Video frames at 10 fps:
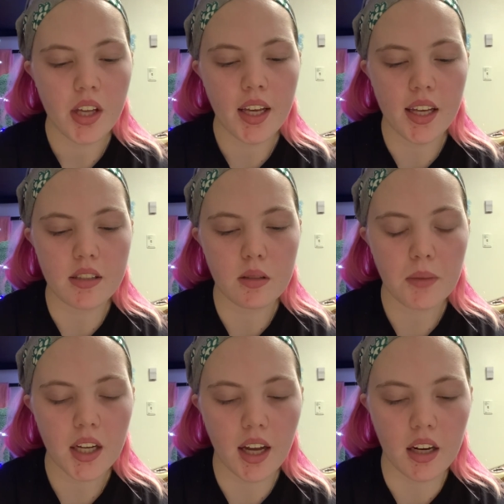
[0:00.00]
He kisses
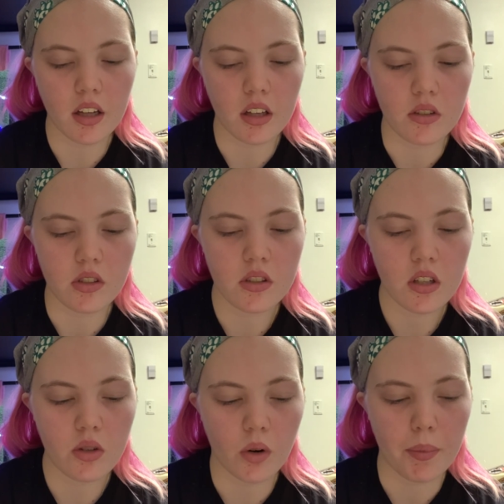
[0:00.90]
me again and closes
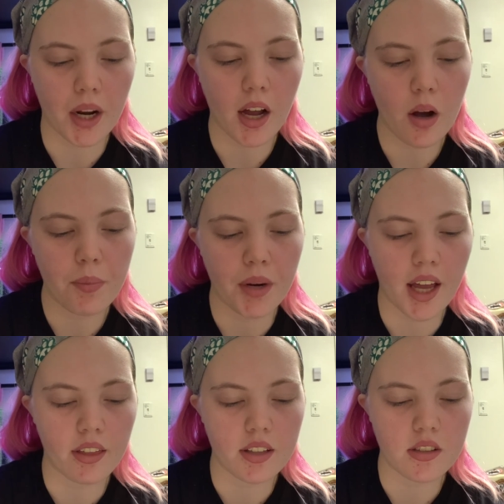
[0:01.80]
the door, but I open it
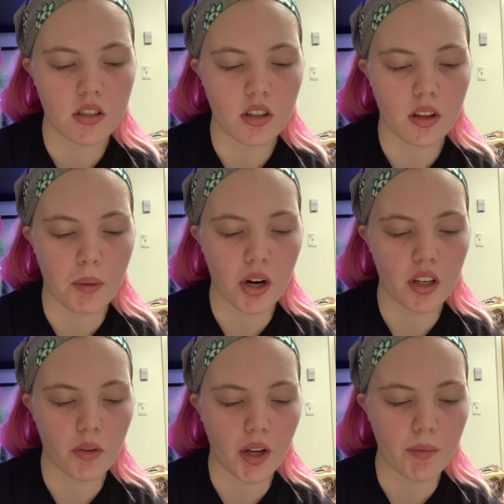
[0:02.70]
and listen to them
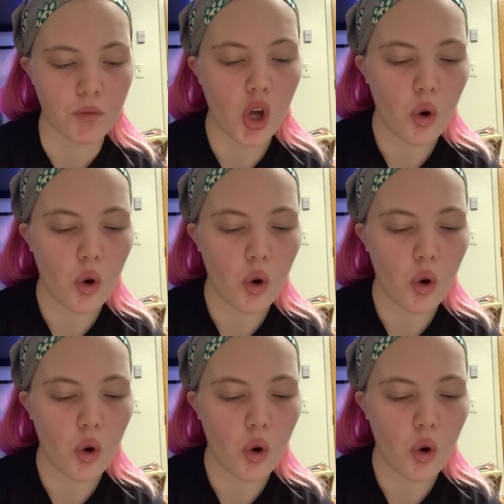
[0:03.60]
arguing.